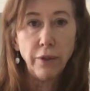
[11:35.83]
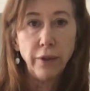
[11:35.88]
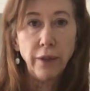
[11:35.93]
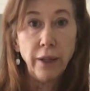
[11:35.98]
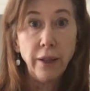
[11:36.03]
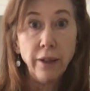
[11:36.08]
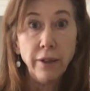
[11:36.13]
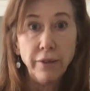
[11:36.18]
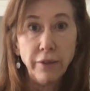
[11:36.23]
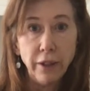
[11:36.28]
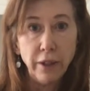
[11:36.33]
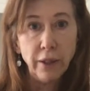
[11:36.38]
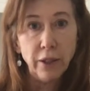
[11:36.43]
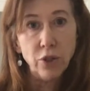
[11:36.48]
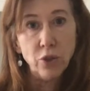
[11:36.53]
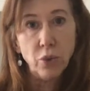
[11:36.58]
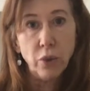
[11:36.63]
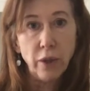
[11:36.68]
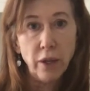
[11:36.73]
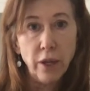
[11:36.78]
in the
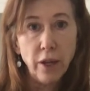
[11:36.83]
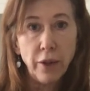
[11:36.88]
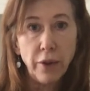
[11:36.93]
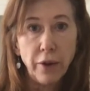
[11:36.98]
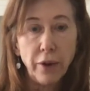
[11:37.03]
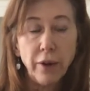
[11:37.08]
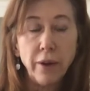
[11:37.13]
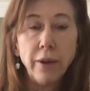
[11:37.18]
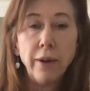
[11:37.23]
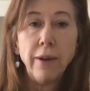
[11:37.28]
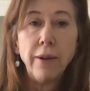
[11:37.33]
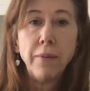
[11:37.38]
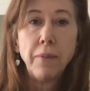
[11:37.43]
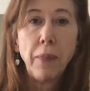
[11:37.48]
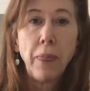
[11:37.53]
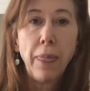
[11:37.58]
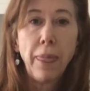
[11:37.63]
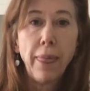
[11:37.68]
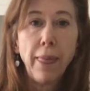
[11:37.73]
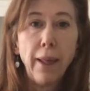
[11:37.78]
village with the other
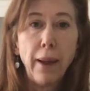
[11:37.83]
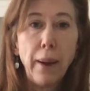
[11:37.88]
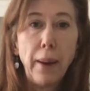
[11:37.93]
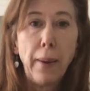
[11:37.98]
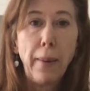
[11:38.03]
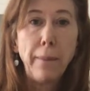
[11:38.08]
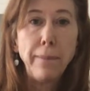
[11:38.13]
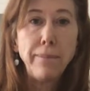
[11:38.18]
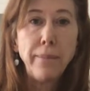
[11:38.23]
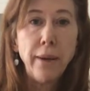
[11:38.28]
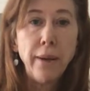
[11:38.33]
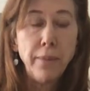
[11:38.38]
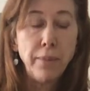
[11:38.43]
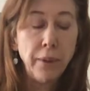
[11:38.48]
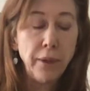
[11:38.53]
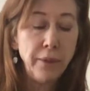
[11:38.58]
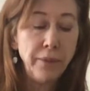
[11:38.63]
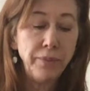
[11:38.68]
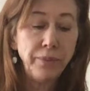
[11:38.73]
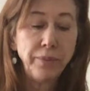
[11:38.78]

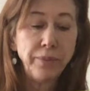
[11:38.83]
people.